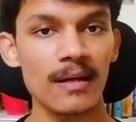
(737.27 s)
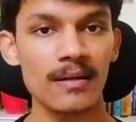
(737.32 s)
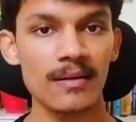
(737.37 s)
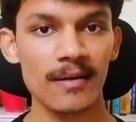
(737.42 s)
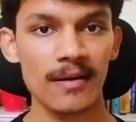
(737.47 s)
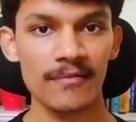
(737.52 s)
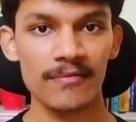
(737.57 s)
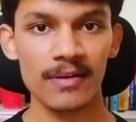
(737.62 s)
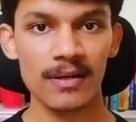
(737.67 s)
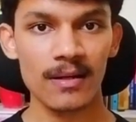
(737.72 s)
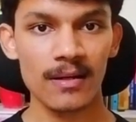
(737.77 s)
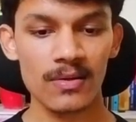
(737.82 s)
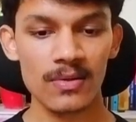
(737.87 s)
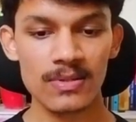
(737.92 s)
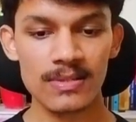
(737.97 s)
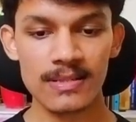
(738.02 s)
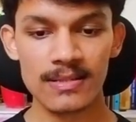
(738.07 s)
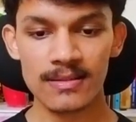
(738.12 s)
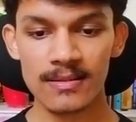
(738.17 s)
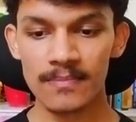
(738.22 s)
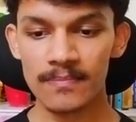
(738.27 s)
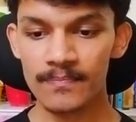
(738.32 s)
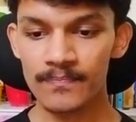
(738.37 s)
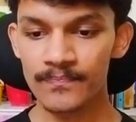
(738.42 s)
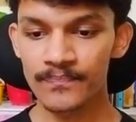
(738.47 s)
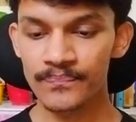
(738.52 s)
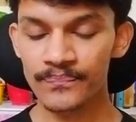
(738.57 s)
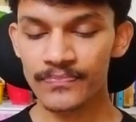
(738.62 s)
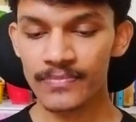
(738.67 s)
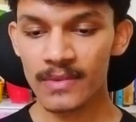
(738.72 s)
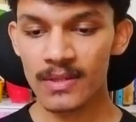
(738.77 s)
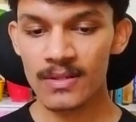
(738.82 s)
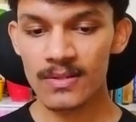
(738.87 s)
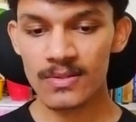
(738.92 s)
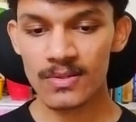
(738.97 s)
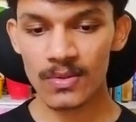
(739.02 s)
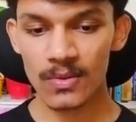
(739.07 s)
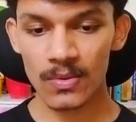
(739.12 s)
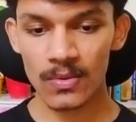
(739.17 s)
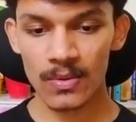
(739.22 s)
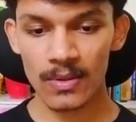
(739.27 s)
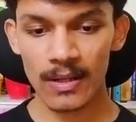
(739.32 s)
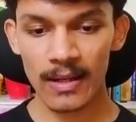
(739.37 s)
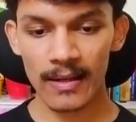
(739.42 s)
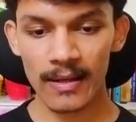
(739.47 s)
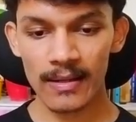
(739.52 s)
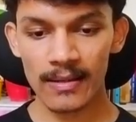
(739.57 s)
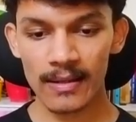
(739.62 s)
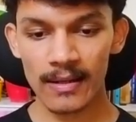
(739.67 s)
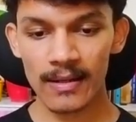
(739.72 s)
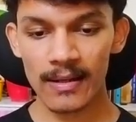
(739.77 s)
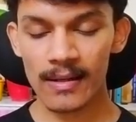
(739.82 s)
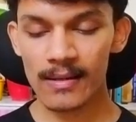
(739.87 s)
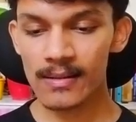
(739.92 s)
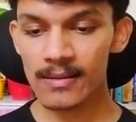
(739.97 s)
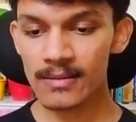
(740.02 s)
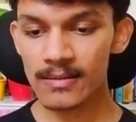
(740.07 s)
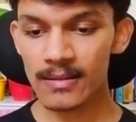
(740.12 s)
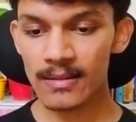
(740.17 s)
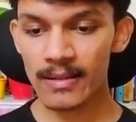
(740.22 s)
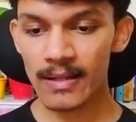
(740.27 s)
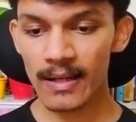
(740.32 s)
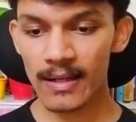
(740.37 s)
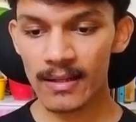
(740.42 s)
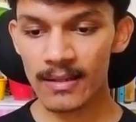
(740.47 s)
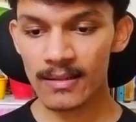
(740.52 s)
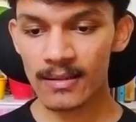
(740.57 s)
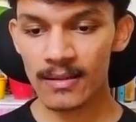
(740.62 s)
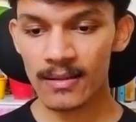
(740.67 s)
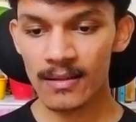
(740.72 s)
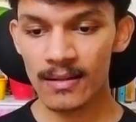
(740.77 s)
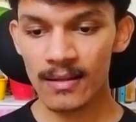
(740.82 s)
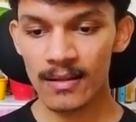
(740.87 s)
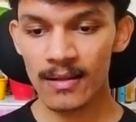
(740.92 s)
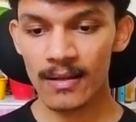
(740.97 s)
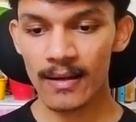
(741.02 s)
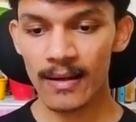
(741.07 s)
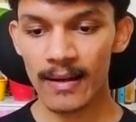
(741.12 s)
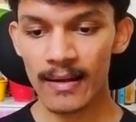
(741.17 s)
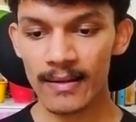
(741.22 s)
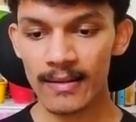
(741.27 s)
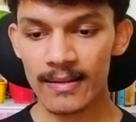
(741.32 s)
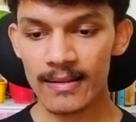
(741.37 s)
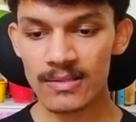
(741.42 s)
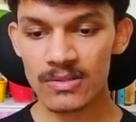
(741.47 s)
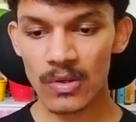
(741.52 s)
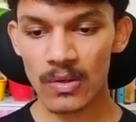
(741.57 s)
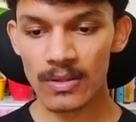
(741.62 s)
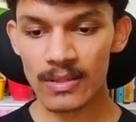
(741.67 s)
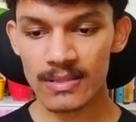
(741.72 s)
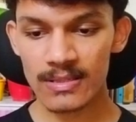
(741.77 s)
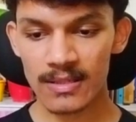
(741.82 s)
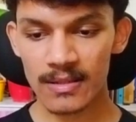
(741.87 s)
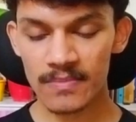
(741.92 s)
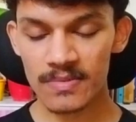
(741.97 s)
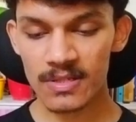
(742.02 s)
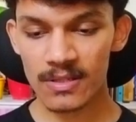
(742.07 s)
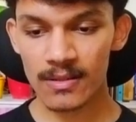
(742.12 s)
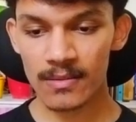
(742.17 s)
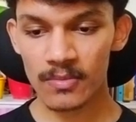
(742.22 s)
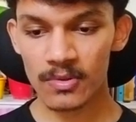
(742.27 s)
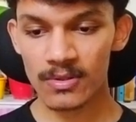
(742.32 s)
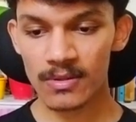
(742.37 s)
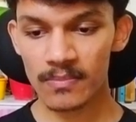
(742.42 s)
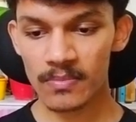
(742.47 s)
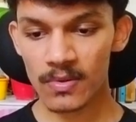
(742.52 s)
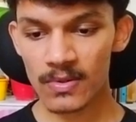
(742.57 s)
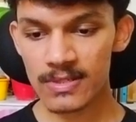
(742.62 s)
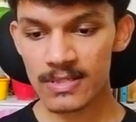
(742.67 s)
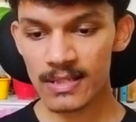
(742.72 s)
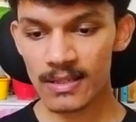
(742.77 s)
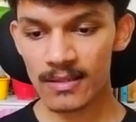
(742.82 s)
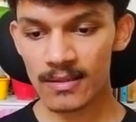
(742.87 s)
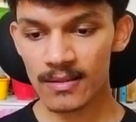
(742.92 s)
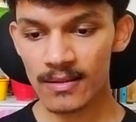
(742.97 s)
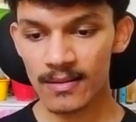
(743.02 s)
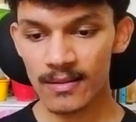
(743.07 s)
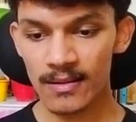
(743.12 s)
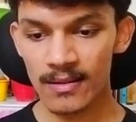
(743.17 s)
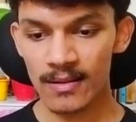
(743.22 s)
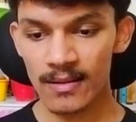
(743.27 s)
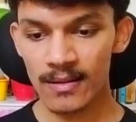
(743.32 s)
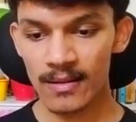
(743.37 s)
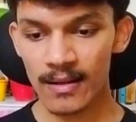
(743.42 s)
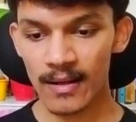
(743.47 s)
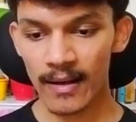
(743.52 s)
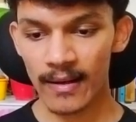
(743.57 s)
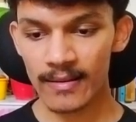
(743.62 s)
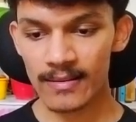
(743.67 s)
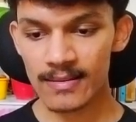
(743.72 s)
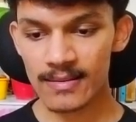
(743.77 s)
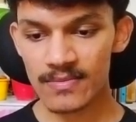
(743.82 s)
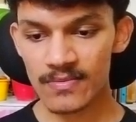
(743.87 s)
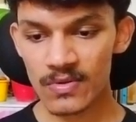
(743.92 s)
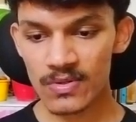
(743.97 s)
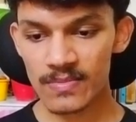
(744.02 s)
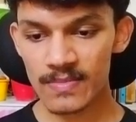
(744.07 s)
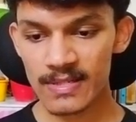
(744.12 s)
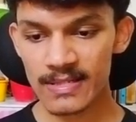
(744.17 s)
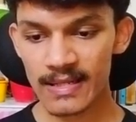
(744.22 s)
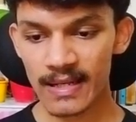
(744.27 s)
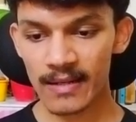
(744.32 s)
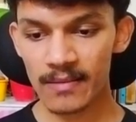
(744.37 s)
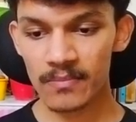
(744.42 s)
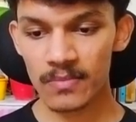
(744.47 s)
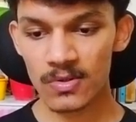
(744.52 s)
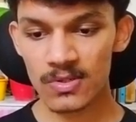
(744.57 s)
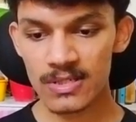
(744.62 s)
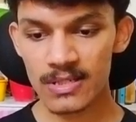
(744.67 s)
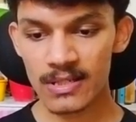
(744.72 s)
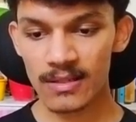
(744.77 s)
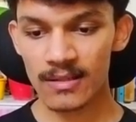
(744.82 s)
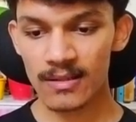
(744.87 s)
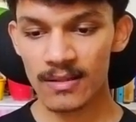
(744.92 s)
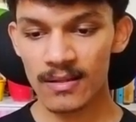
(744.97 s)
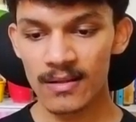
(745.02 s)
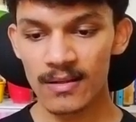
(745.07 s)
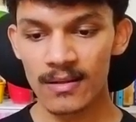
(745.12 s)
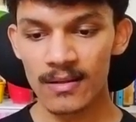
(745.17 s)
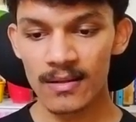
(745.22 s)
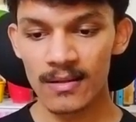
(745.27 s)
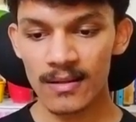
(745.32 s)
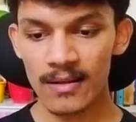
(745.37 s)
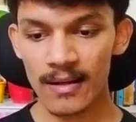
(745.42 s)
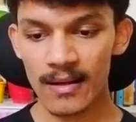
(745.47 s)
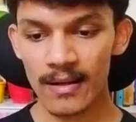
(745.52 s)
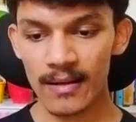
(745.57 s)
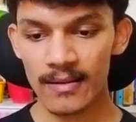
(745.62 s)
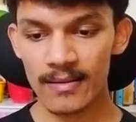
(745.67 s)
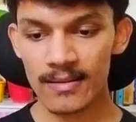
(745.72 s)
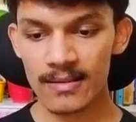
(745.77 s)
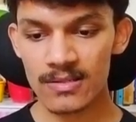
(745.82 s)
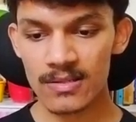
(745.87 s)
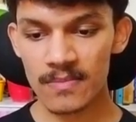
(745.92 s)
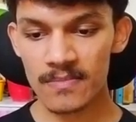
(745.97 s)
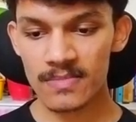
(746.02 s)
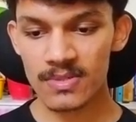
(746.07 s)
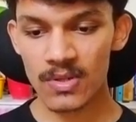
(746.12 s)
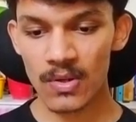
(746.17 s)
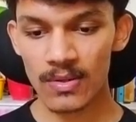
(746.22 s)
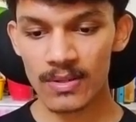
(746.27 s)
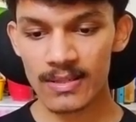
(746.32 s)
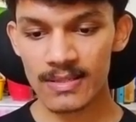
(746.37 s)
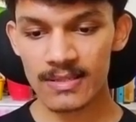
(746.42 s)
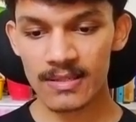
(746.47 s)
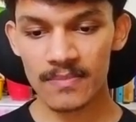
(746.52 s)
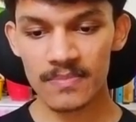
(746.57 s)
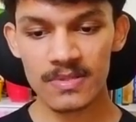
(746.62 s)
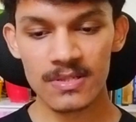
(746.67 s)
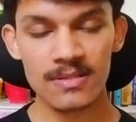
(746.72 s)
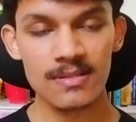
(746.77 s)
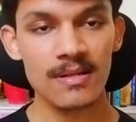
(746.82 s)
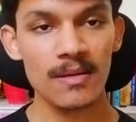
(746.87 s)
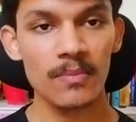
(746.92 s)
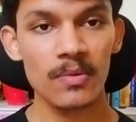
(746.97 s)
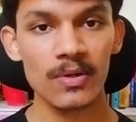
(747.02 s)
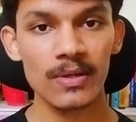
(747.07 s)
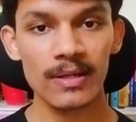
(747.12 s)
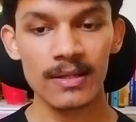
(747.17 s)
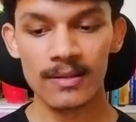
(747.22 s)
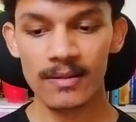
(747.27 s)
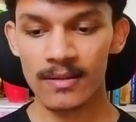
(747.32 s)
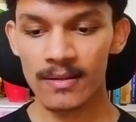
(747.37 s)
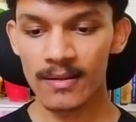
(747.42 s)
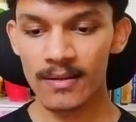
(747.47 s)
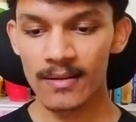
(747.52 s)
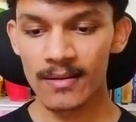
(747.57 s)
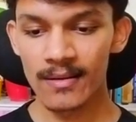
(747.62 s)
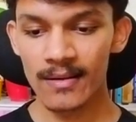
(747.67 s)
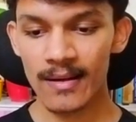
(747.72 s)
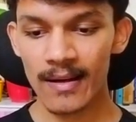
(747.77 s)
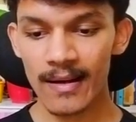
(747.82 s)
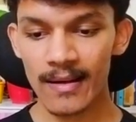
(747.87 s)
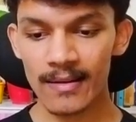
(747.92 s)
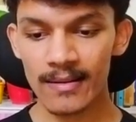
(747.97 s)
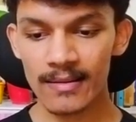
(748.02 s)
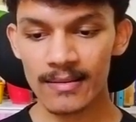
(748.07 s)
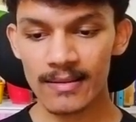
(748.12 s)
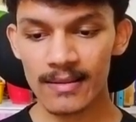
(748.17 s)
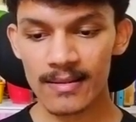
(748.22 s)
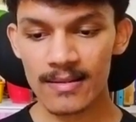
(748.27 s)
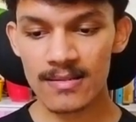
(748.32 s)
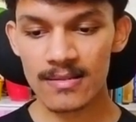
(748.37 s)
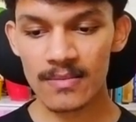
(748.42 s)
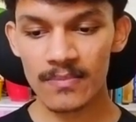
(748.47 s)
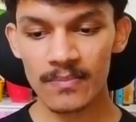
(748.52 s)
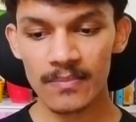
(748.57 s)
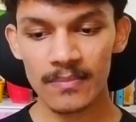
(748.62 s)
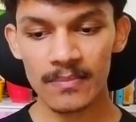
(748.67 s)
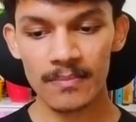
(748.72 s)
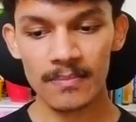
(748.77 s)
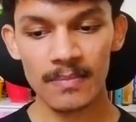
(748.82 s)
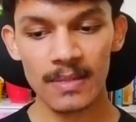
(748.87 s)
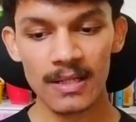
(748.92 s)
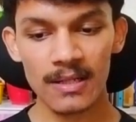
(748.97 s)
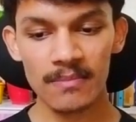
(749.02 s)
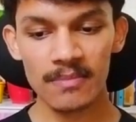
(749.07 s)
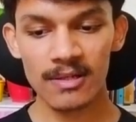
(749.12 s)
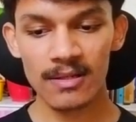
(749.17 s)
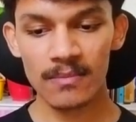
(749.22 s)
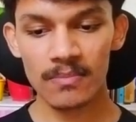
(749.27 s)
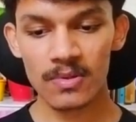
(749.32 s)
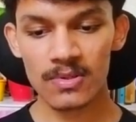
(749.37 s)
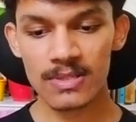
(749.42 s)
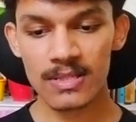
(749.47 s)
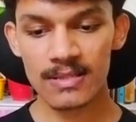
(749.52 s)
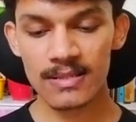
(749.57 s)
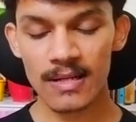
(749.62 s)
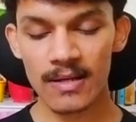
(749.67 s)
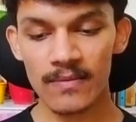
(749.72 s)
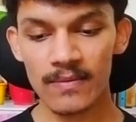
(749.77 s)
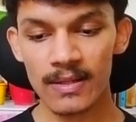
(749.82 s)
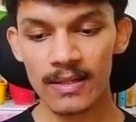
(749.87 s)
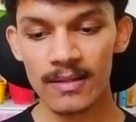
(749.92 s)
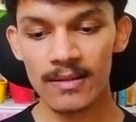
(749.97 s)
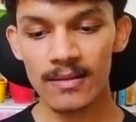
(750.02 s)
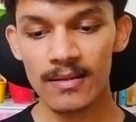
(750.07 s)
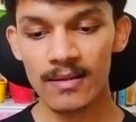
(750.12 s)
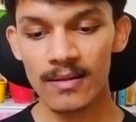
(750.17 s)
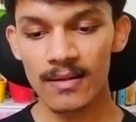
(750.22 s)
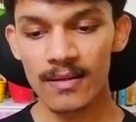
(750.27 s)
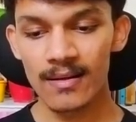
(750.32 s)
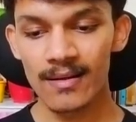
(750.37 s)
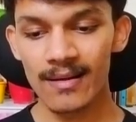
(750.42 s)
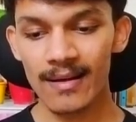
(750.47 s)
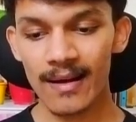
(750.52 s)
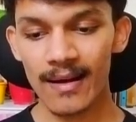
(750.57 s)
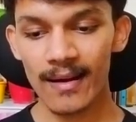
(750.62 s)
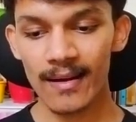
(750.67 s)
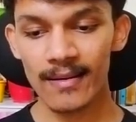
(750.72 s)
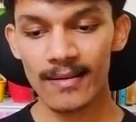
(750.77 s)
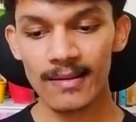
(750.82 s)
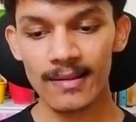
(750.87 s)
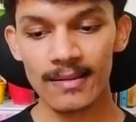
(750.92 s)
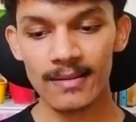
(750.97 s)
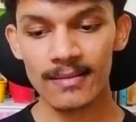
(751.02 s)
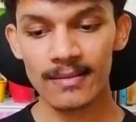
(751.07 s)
traffic control system. So again, I added the date and a short description about the project. And this was my second project, and some short descriptions about it. And there are some many projects I have did, and